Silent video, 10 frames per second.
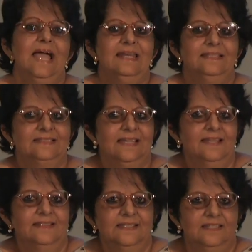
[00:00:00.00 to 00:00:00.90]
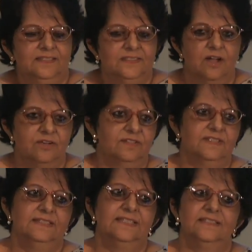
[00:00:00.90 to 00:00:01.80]
and it says
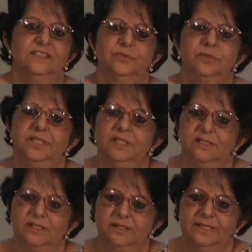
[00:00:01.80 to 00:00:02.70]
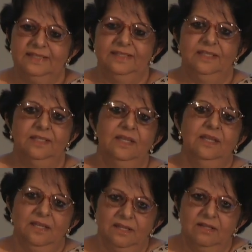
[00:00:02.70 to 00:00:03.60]
Alexander's successors were here, and they
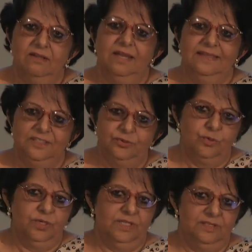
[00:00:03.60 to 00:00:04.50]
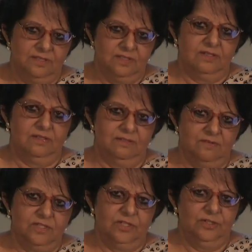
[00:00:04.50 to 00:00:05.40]
uh, and these coins
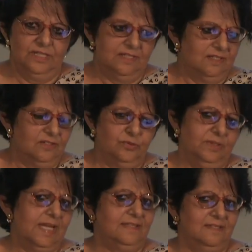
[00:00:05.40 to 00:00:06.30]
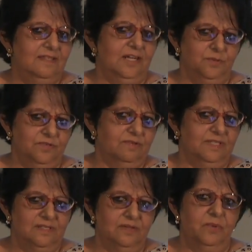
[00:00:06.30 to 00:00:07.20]
uh, circulated. So that's that was the
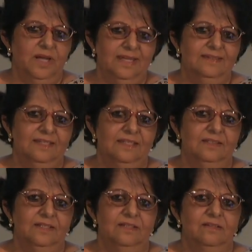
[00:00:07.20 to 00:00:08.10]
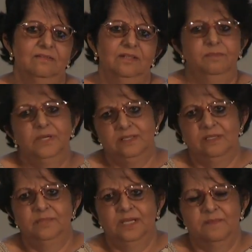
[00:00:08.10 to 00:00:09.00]
reason why I think that
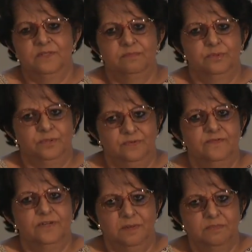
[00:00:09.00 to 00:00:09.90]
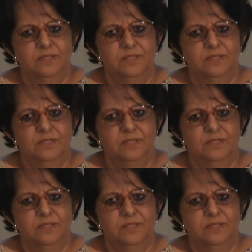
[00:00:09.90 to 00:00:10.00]
Nahapana becomes important for our